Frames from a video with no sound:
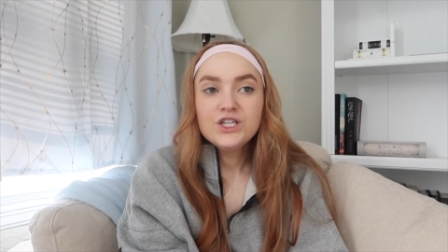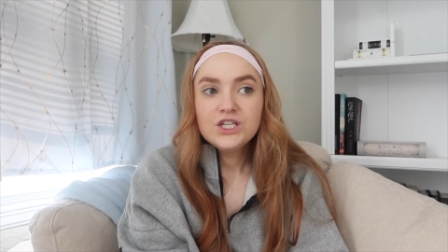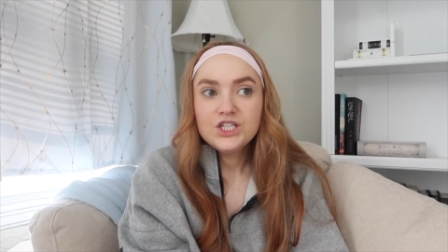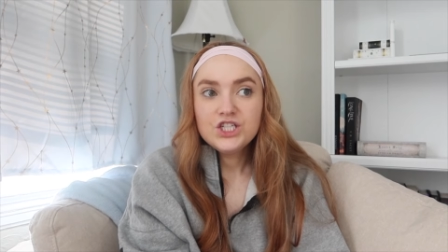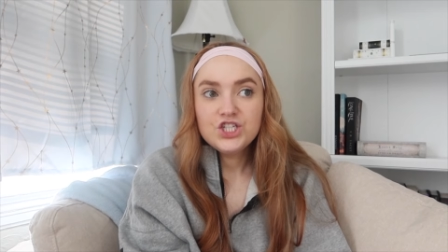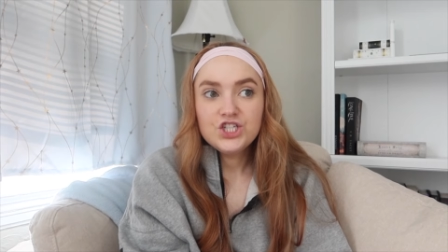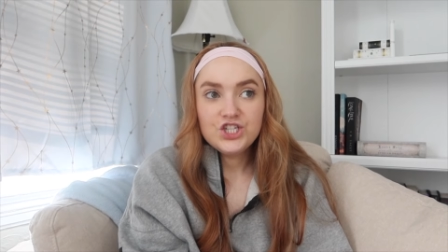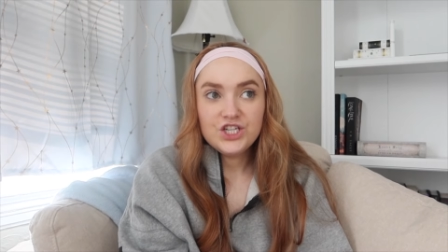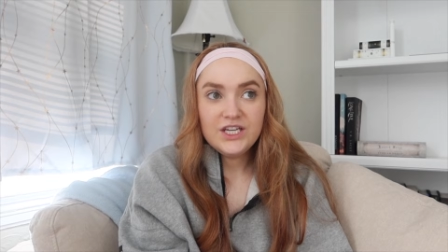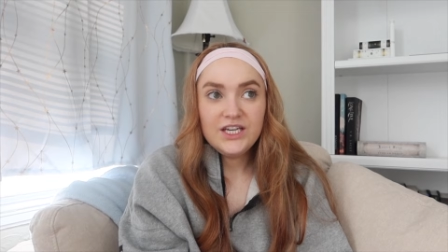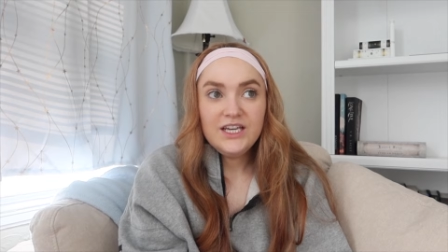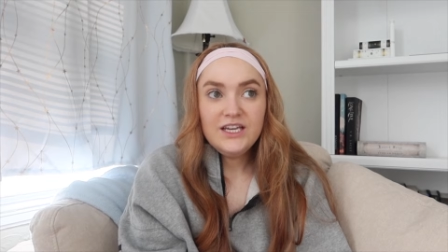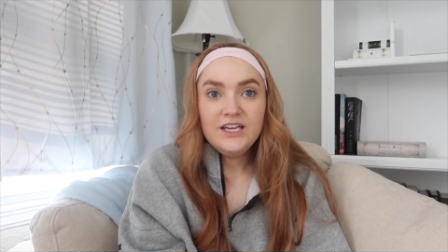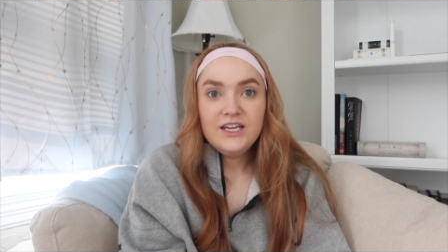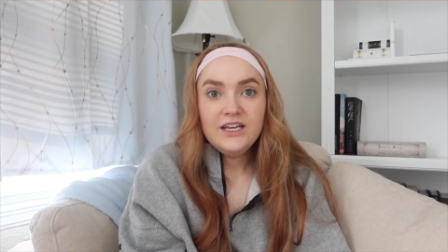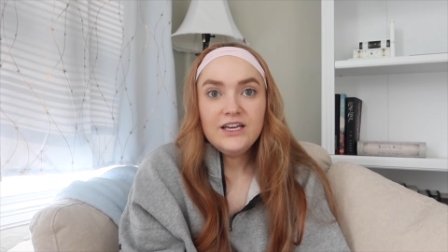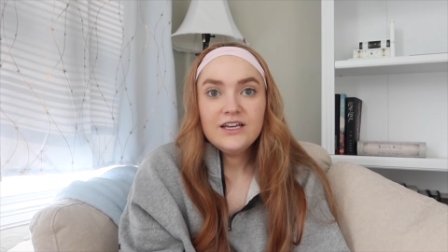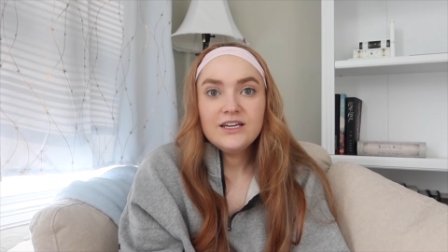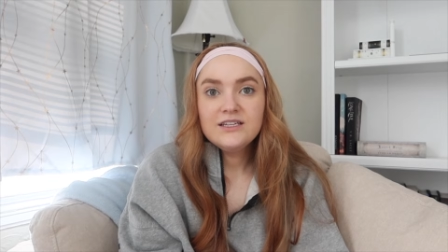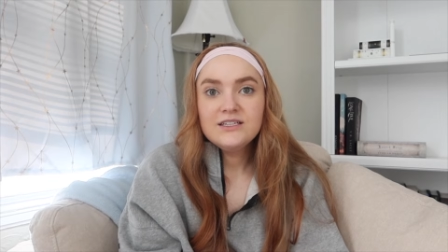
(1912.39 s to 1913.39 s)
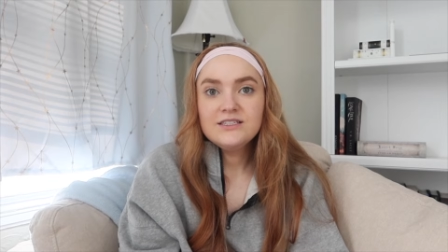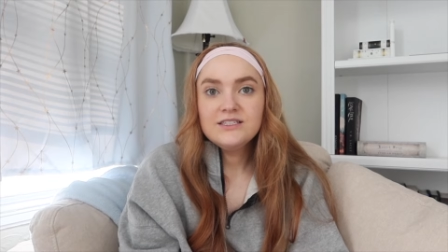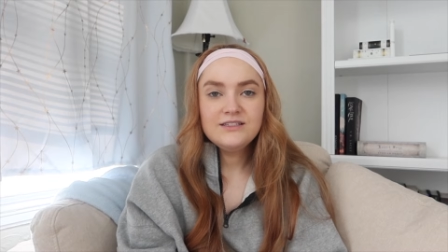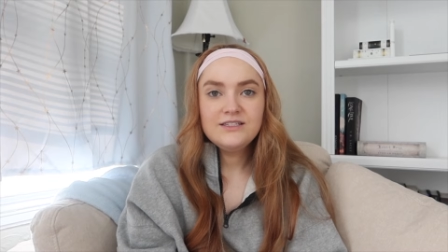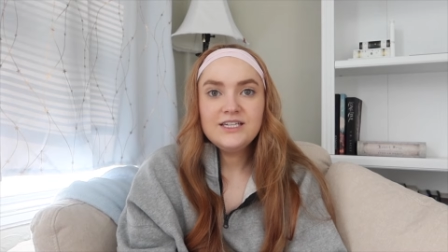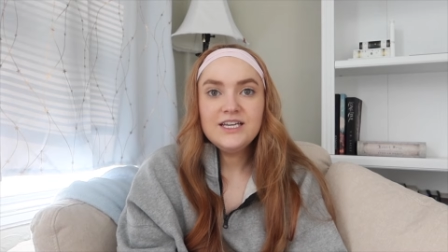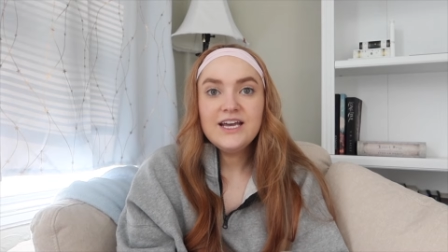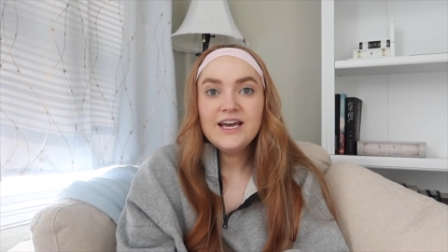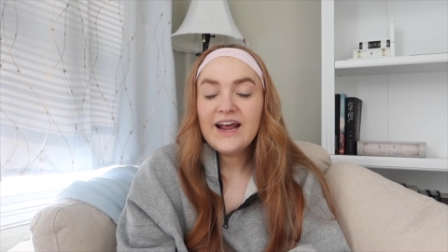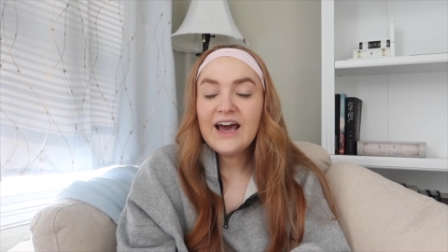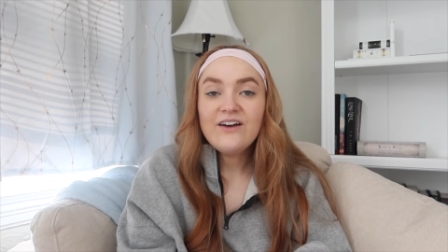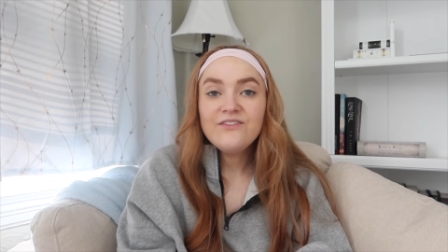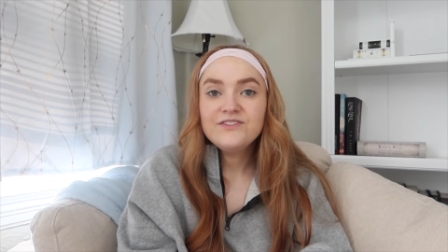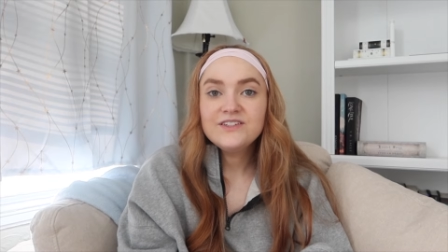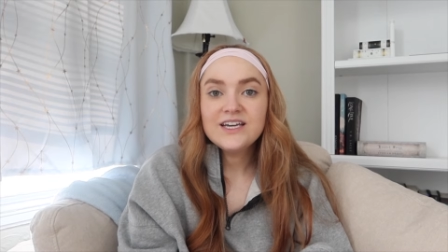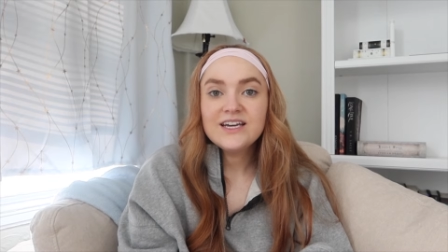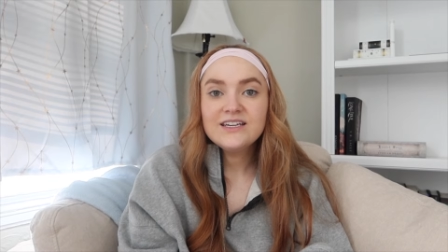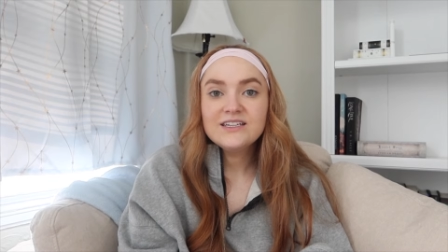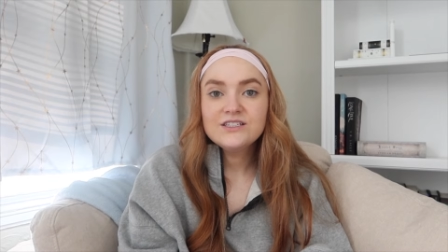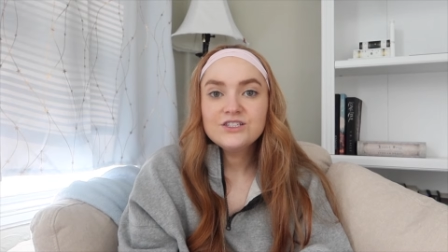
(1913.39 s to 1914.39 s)
She
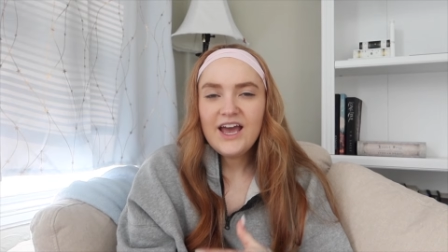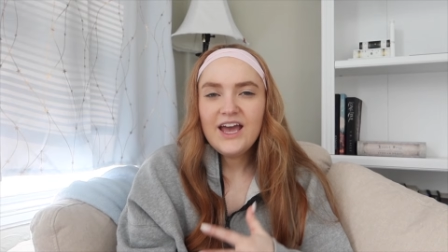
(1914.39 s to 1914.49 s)
DNF'd it.